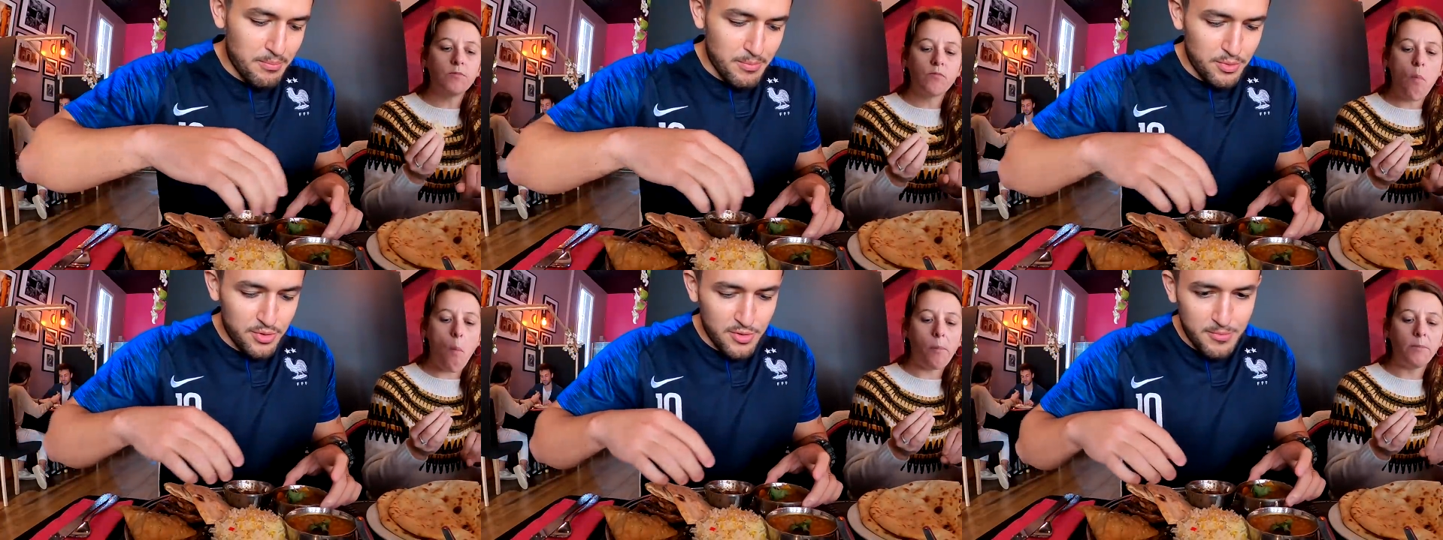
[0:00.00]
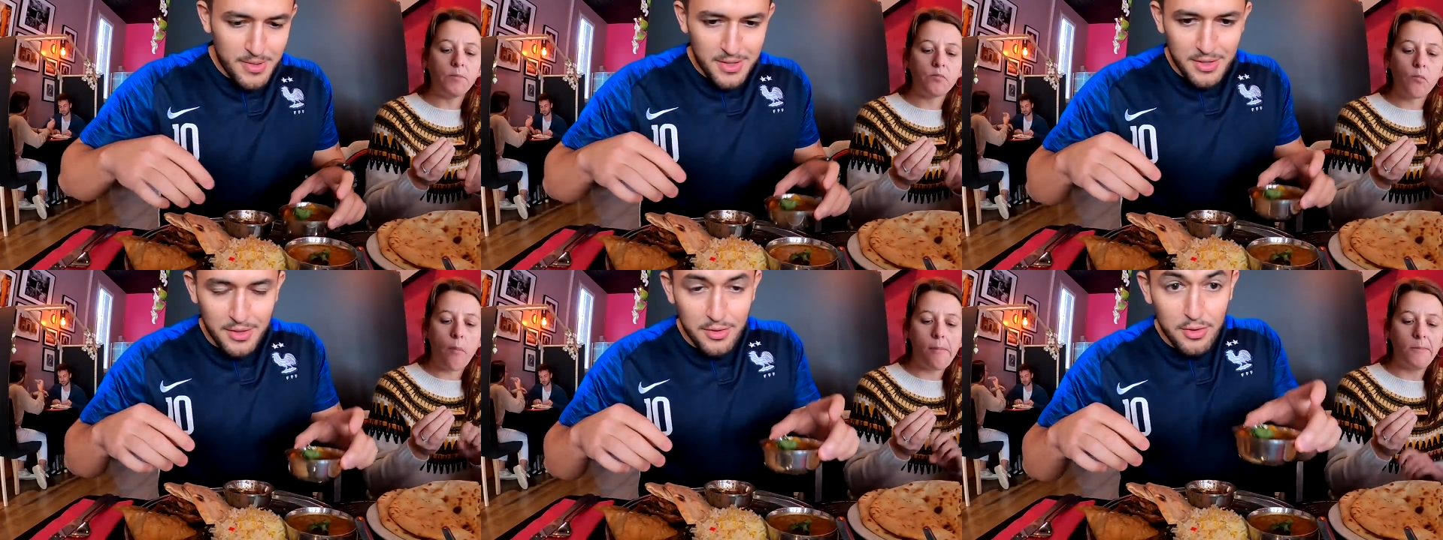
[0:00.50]
Speaker 1: most of my
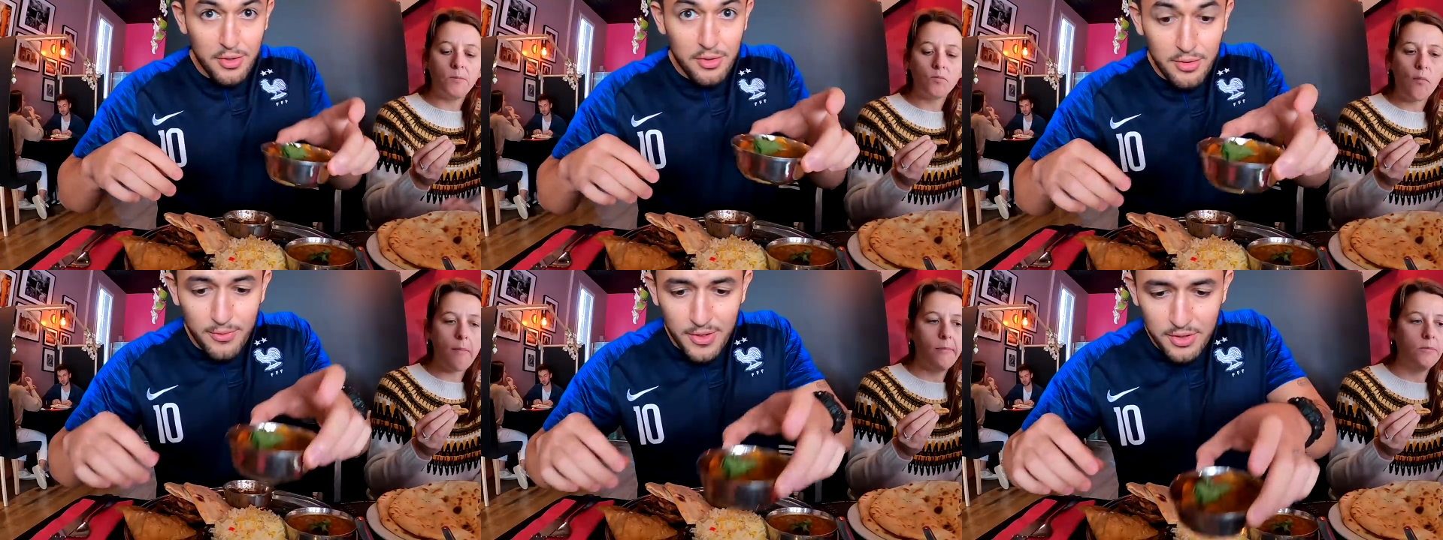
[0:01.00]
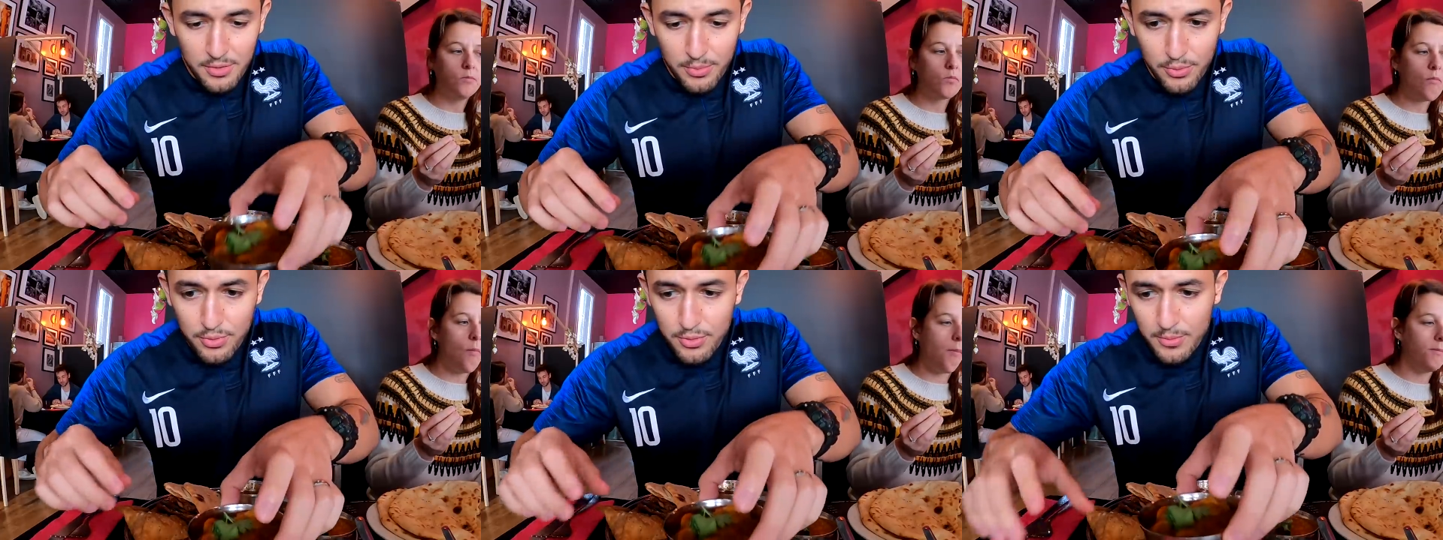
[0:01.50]
things here. Here's the
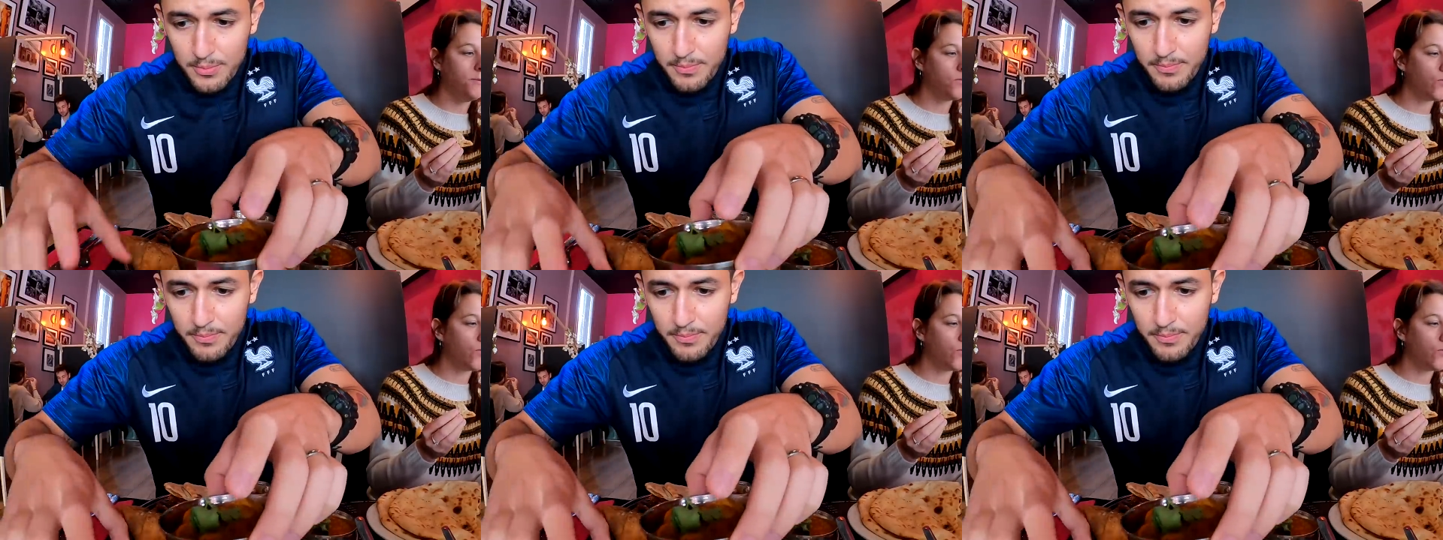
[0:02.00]
vegetables.